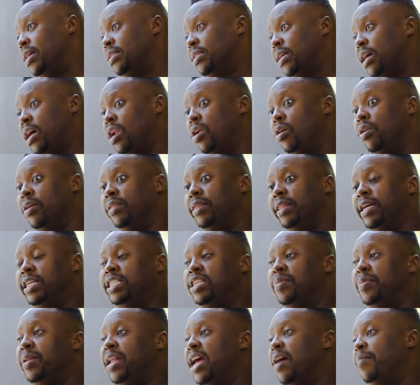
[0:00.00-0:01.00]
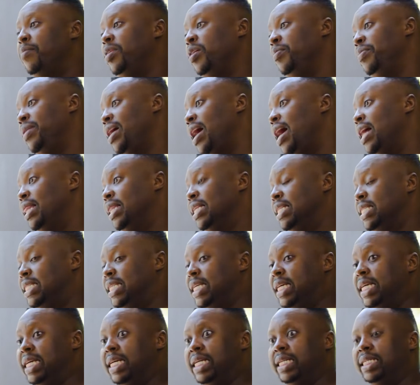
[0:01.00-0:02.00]
Like a lot of things have been happening behind the
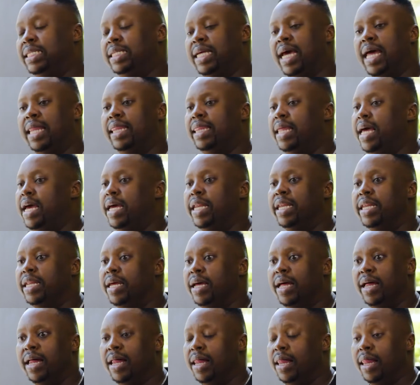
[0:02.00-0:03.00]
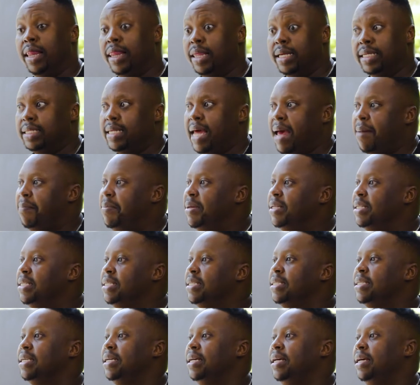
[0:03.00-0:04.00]
scenes, and then this happens.